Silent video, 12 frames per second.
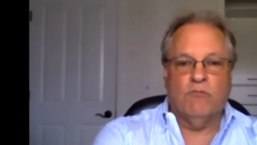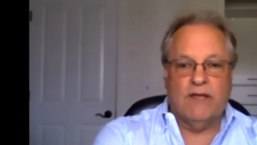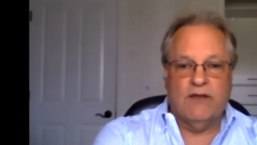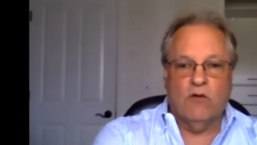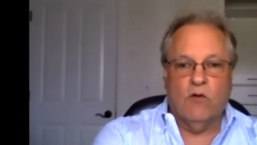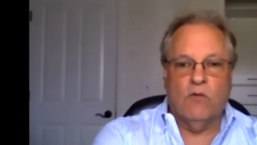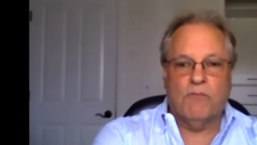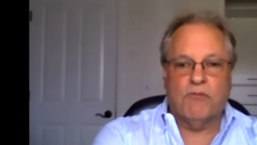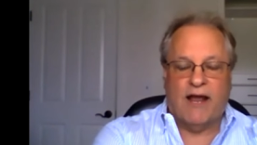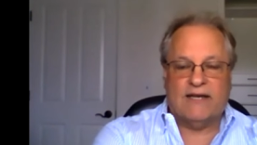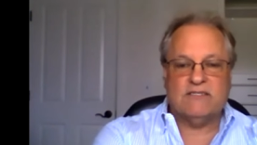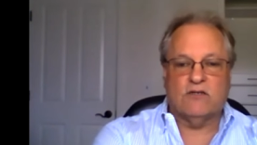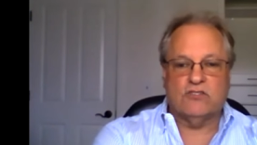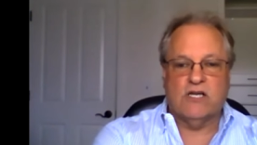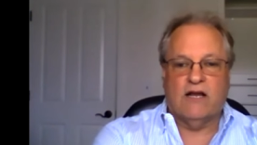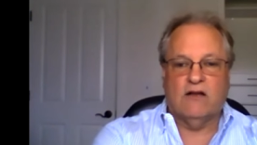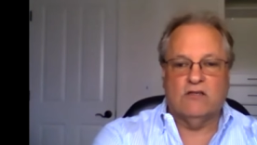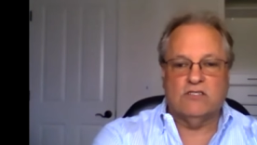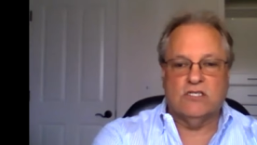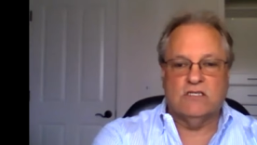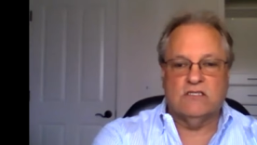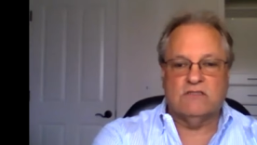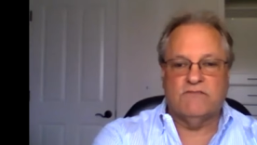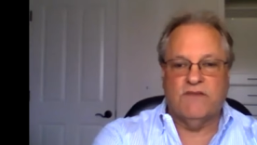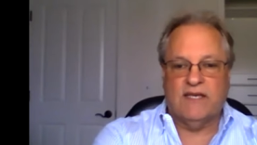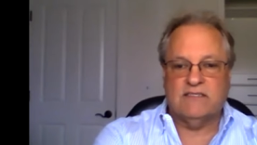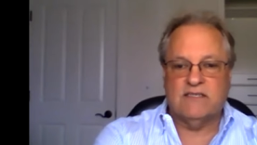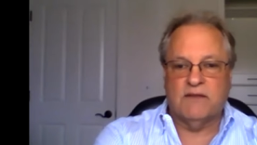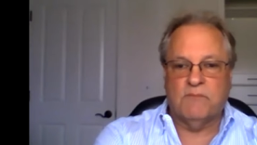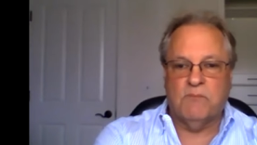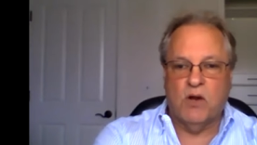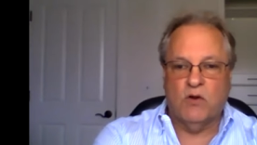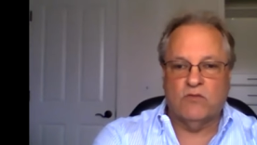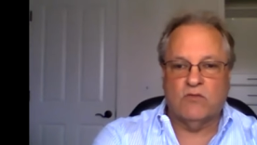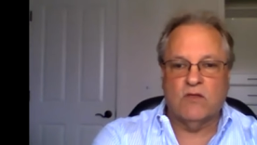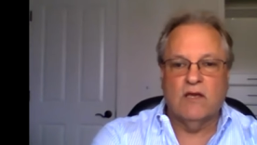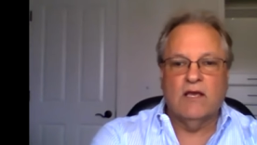real practical challenges facing both